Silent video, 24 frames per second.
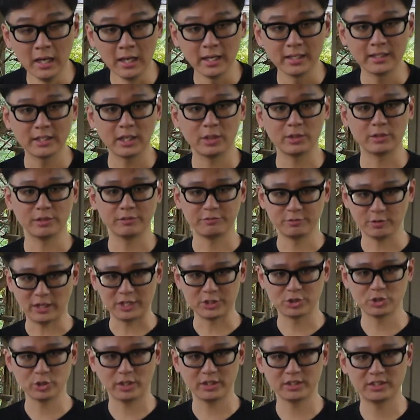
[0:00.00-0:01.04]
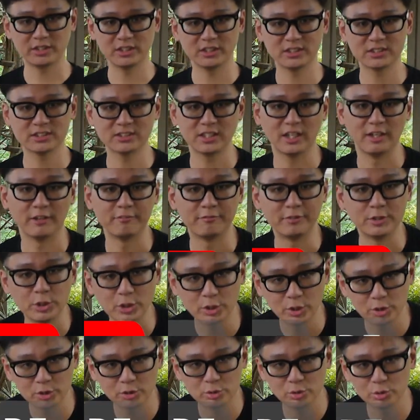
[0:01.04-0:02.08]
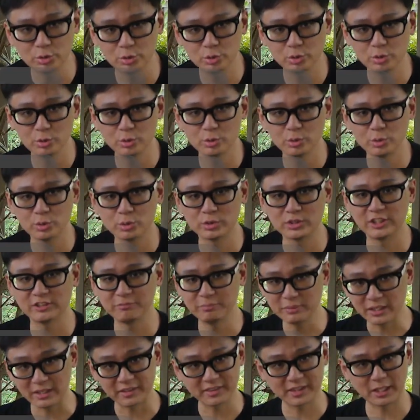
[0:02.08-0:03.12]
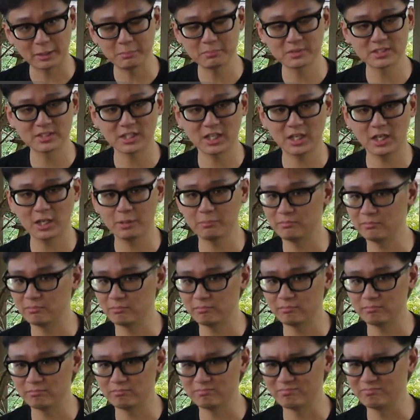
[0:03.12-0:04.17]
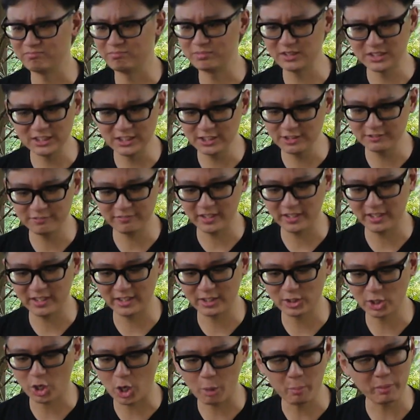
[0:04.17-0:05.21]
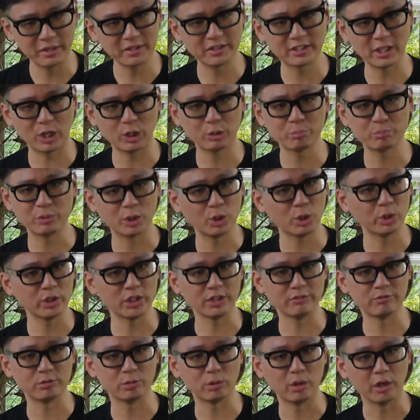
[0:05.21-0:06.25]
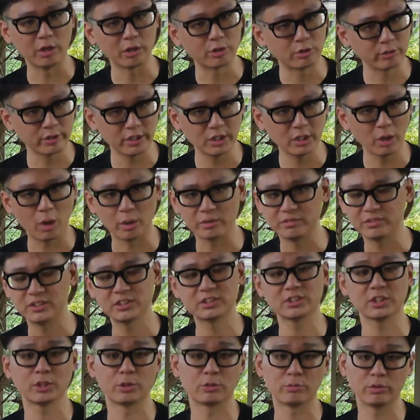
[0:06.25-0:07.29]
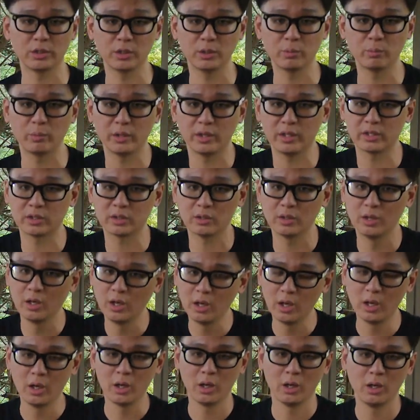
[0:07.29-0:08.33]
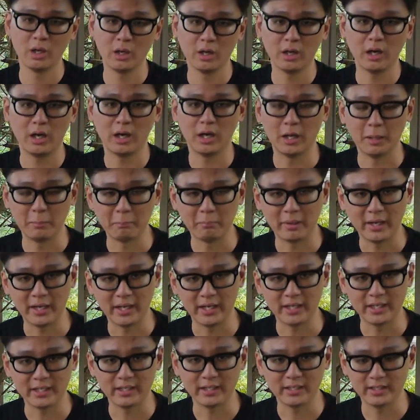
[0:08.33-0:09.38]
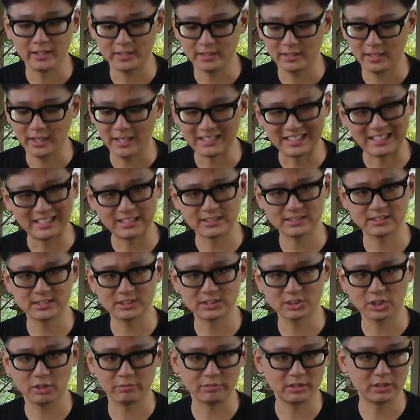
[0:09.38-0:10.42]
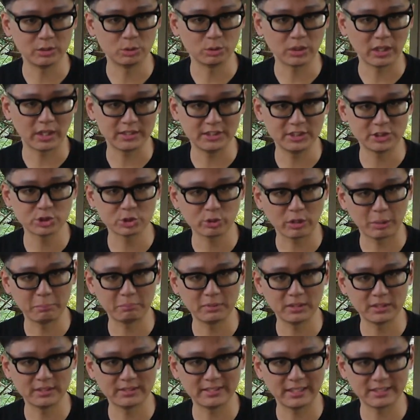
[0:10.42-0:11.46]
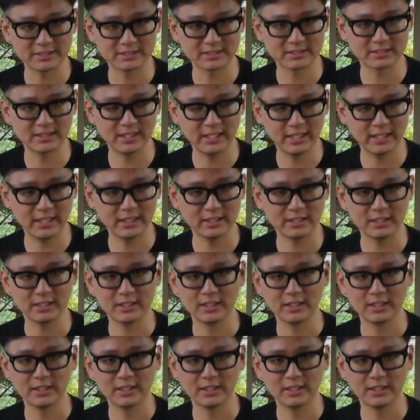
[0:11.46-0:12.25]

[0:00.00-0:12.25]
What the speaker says: Now, if you enjoyed this video, do give me a thumbs up, leave a comment down below if you agree or disagree with my analysis of the Ducati Scrambler Desert Sled.